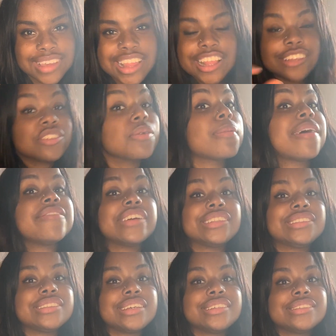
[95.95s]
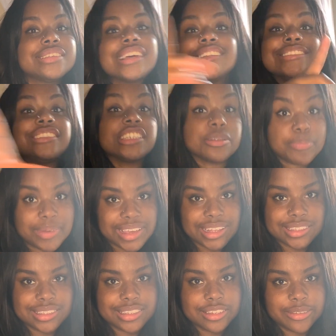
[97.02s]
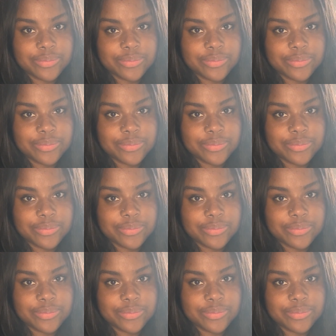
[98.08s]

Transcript: That's what my friend says, deep it.